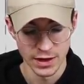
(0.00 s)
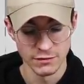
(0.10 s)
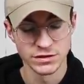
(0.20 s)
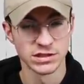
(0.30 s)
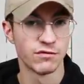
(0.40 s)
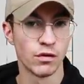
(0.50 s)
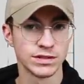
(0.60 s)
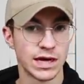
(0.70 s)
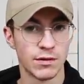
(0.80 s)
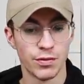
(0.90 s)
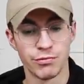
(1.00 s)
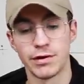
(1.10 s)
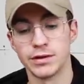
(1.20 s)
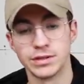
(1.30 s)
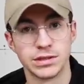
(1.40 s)
You've just forked out
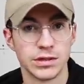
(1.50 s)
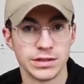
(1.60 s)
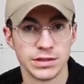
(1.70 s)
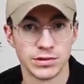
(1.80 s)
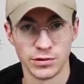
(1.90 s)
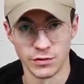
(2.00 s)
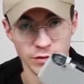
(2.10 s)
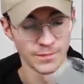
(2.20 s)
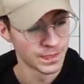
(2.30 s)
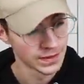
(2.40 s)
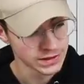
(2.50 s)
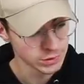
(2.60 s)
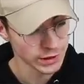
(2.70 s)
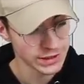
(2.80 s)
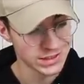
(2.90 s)
$300 on your
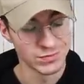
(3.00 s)
Switch.